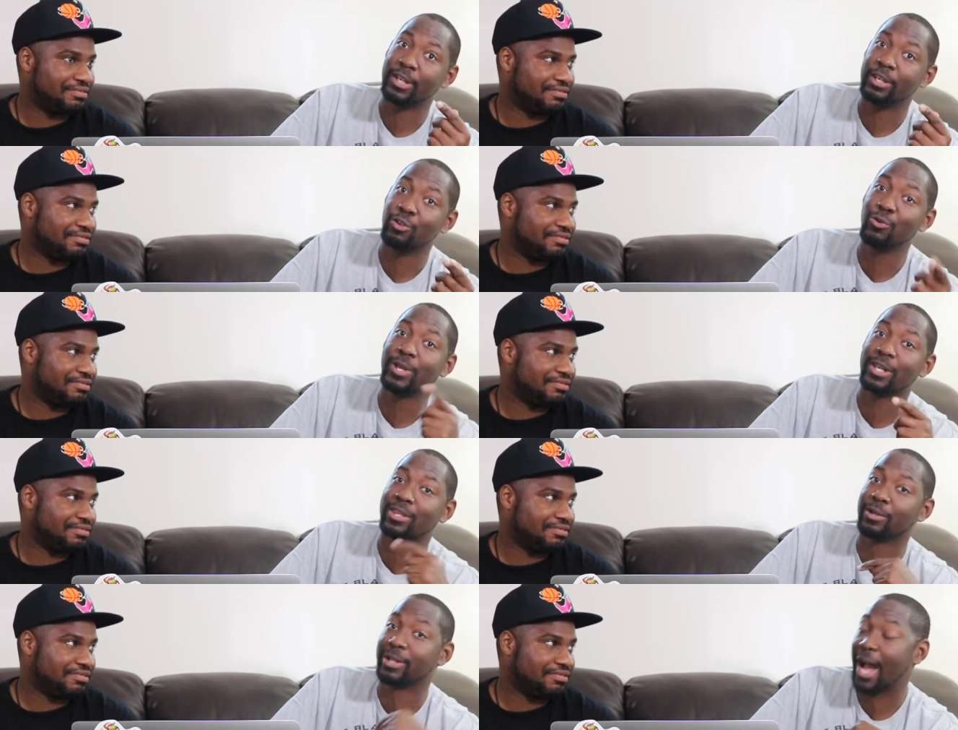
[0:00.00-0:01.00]
Speaker 1: to
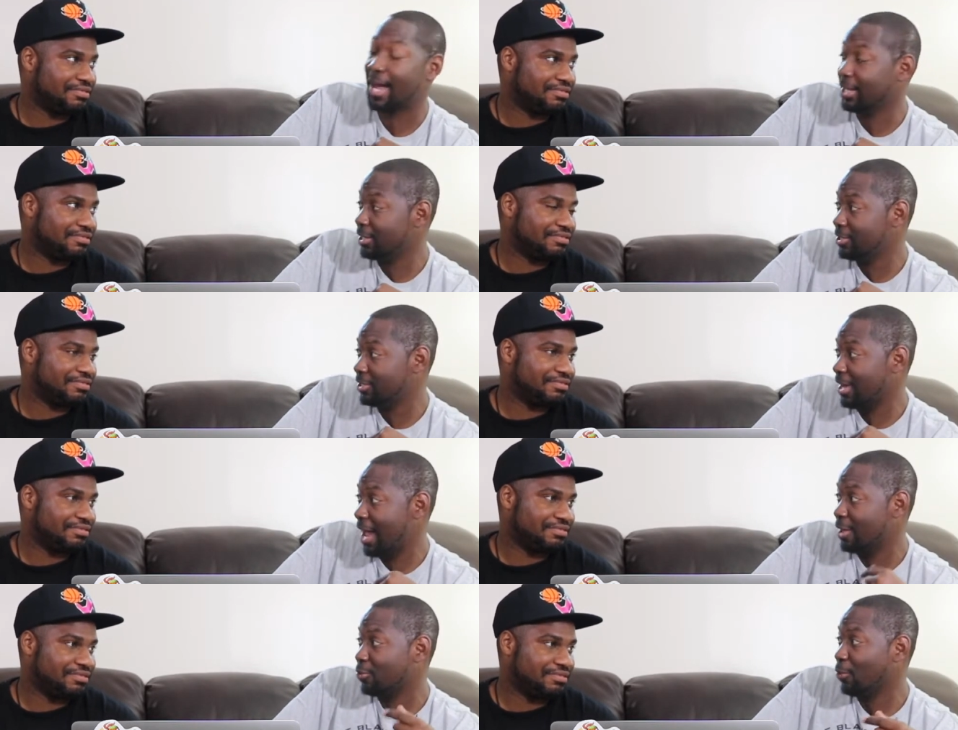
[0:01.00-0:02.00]
you get their
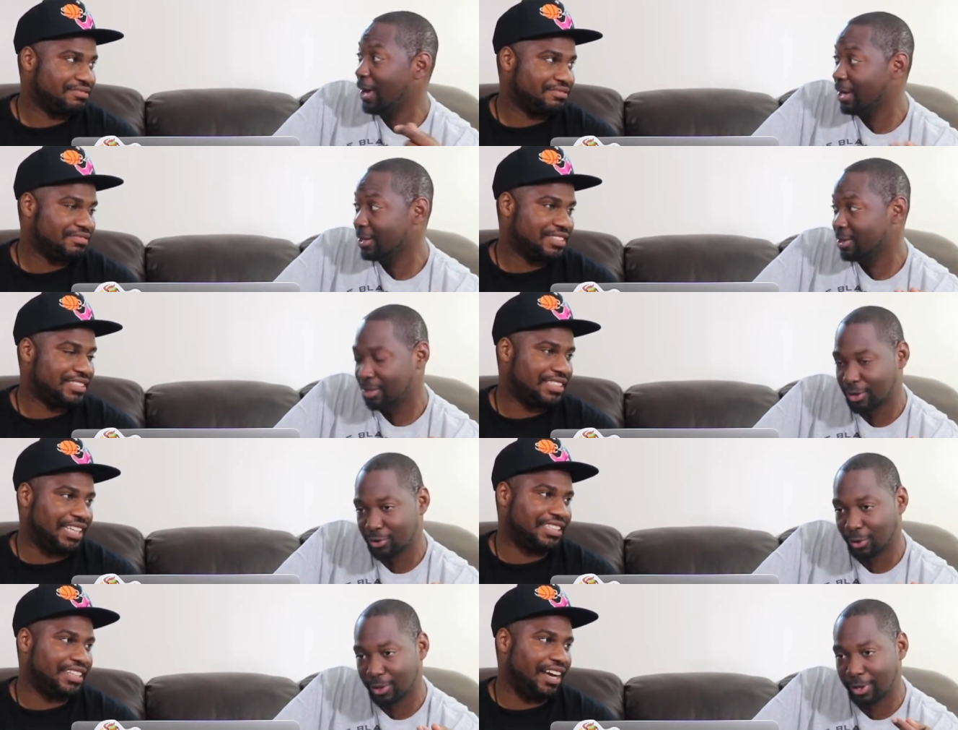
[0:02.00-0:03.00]
knowledge as well
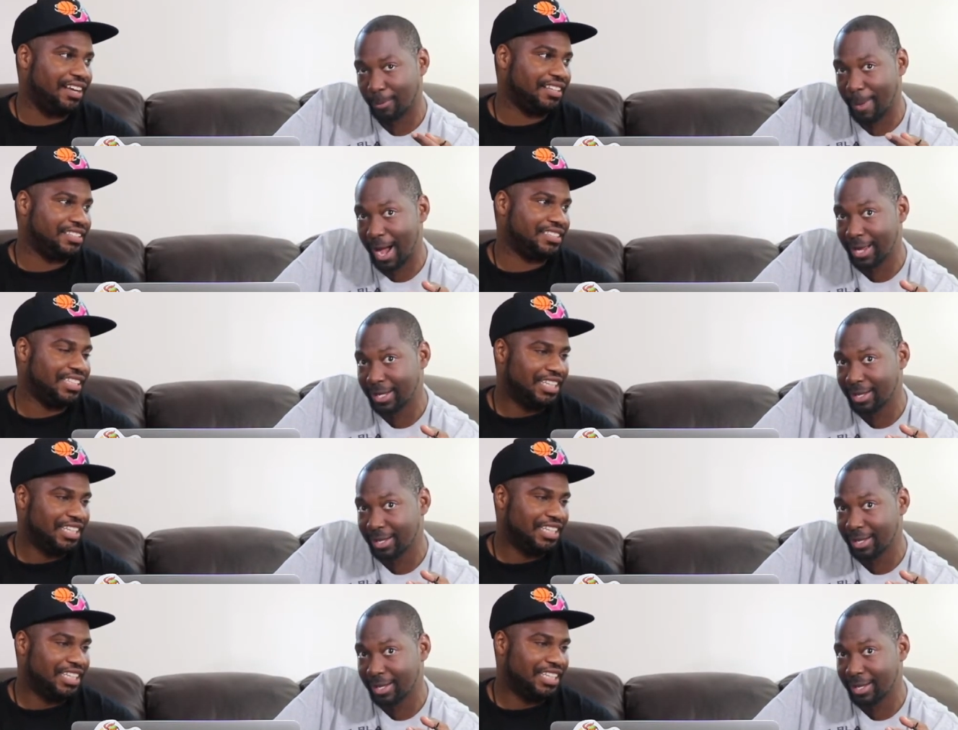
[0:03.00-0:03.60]
as their control the of their